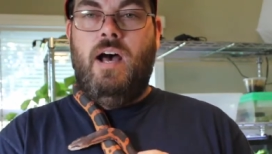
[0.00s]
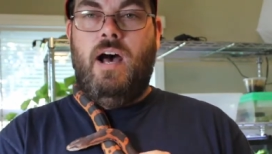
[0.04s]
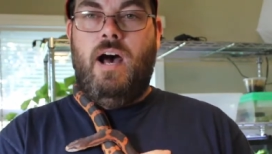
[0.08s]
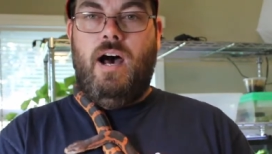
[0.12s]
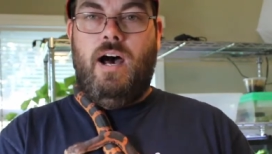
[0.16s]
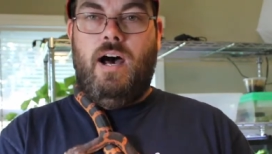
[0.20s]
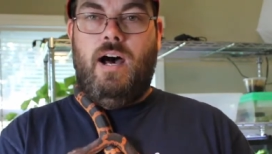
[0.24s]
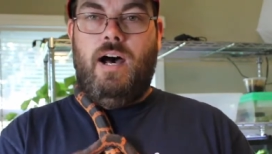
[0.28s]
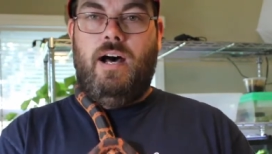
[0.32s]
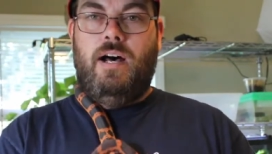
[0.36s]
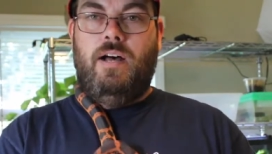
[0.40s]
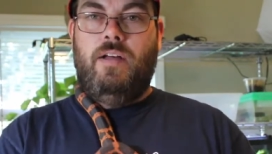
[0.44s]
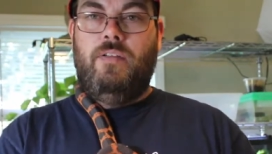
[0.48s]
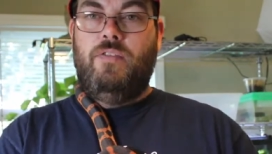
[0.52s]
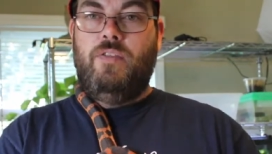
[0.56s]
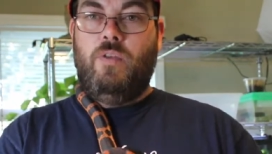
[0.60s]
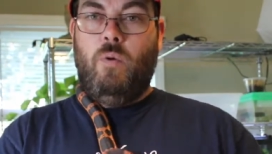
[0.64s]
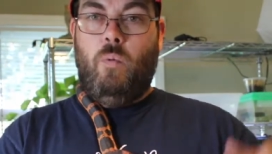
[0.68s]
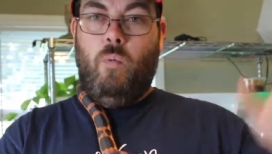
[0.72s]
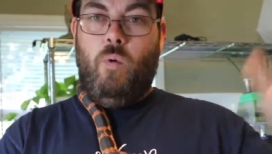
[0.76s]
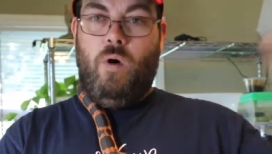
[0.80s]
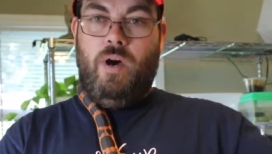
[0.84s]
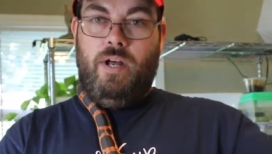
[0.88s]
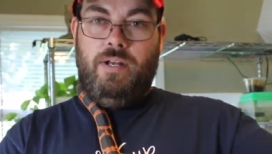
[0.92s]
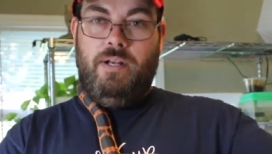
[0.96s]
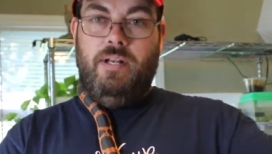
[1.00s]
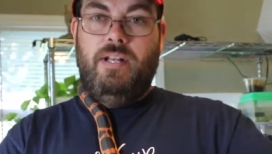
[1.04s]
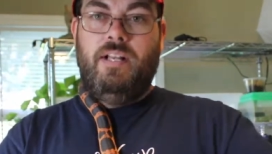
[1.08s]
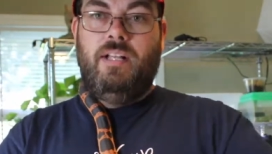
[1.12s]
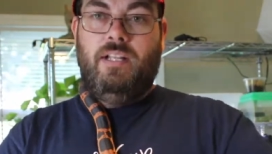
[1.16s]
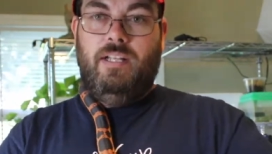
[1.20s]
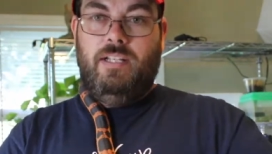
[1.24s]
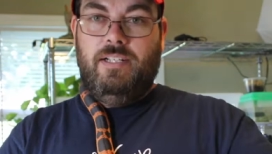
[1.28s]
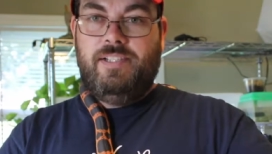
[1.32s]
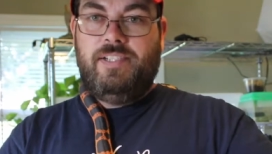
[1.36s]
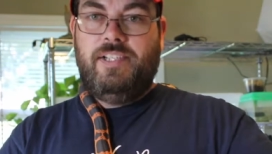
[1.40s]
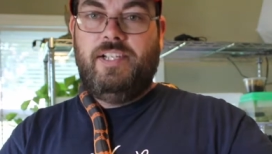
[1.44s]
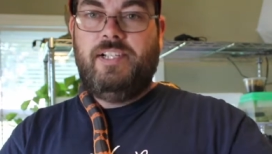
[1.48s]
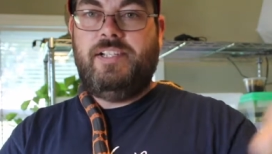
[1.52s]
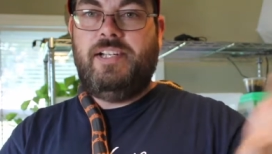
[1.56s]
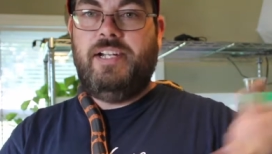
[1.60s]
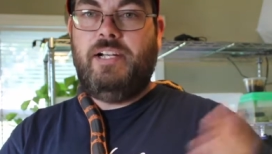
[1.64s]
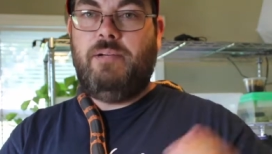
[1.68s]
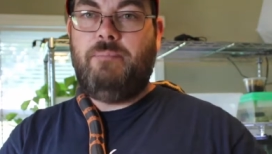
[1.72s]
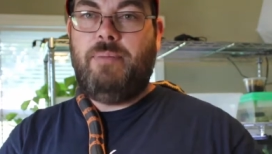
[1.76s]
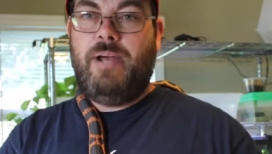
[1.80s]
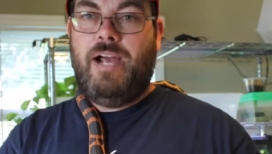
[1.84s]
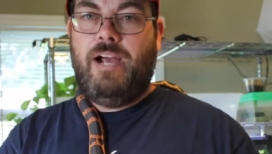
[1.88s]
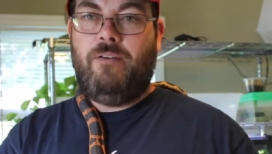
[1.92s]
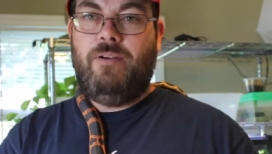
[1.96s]
The one
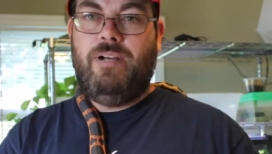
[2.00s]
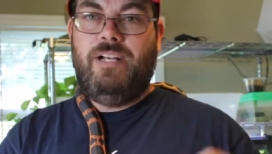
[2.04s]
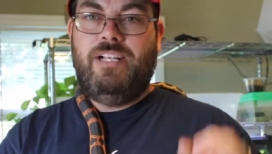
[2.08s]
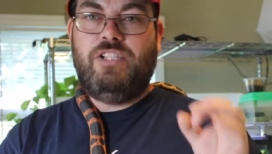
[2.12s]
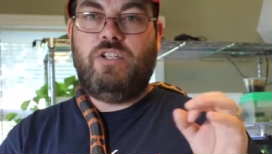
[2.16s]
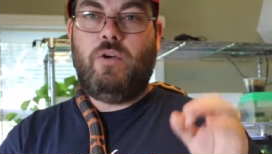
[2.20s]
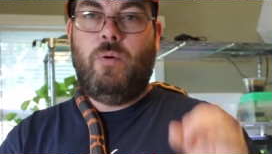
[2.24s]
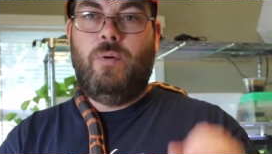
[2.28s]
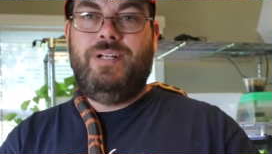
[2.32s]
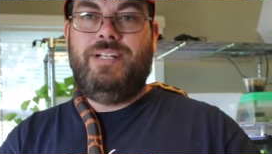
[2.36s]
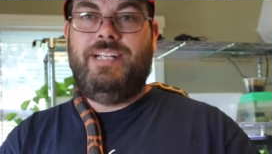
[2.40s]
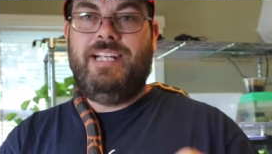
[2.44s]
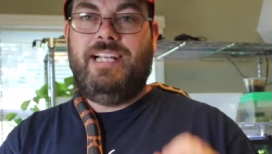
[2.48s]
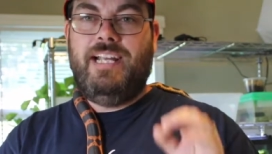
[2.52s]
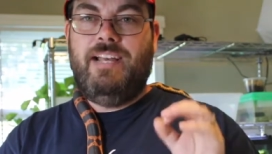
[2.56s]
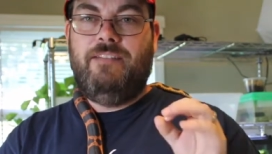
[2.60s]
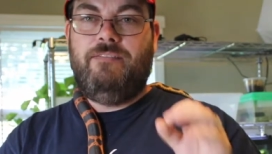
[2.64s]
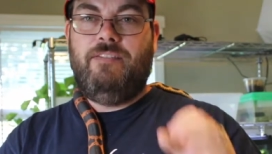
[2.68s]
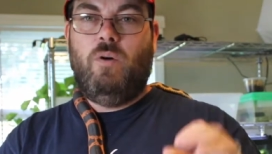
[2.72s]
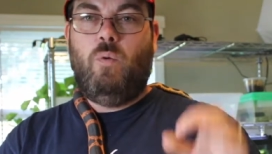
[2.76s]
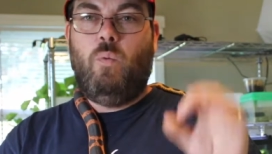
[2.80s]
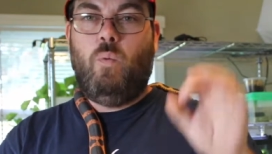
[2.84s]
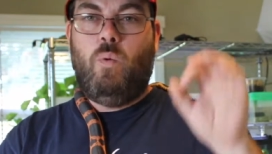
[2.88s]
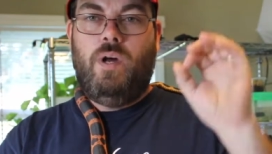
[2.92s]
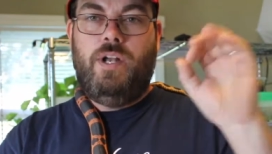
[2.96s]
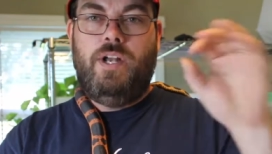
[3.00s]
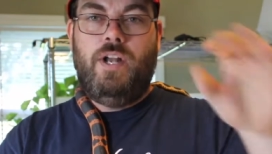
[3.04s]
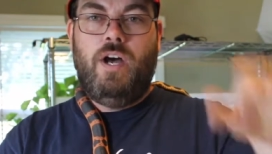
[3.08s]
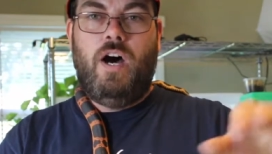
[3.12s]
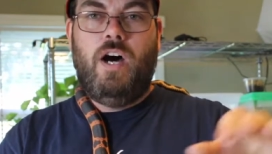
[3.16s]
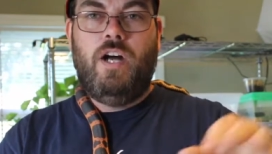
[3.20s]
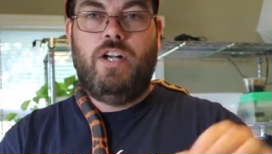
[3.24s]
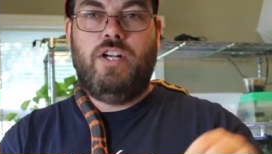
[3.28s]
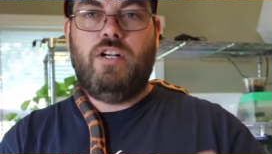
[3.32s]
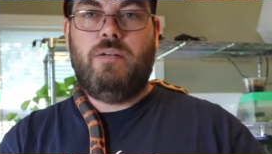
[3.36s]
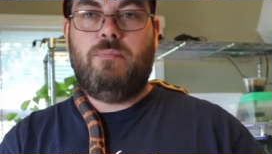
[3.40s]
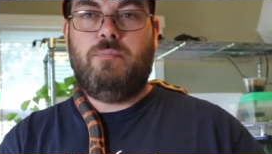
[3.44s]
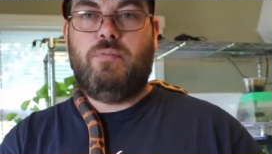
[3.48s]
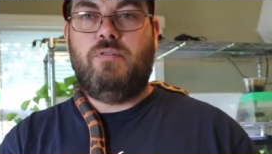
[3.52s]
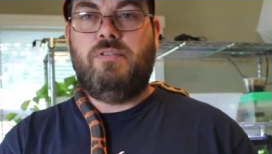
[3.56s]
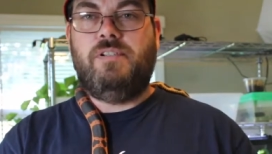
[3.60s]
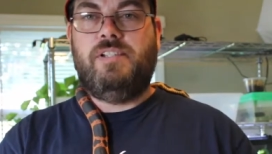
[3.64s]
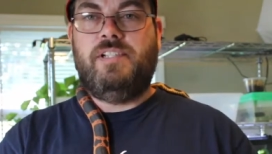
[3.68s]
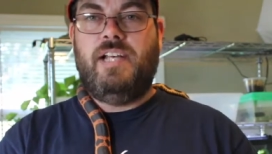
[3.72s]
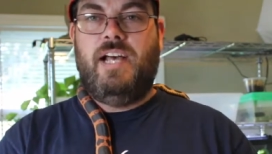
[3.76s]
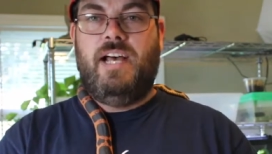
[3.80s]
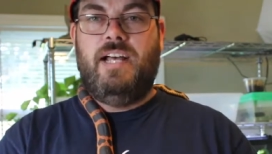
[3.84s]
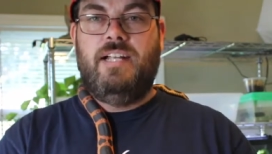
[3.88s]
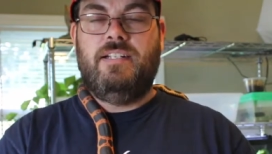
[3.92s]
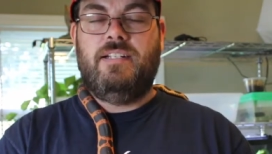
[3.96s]
leucistic parent is going to give it
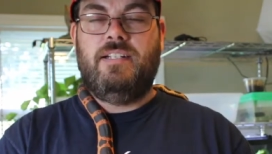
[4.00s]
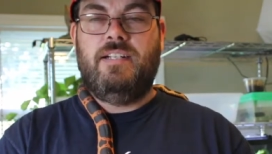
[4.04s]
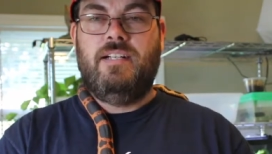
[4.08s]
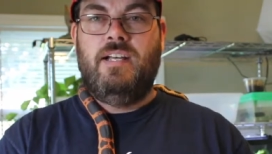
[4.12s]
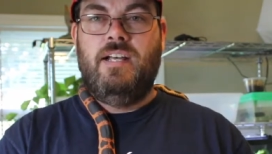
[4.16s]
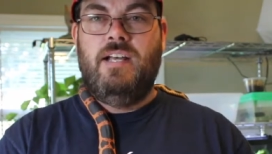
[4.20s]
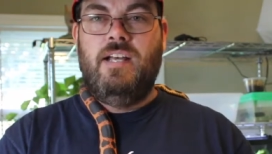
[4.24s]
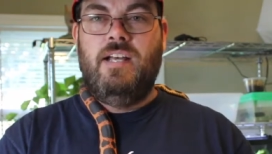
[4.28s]
100%,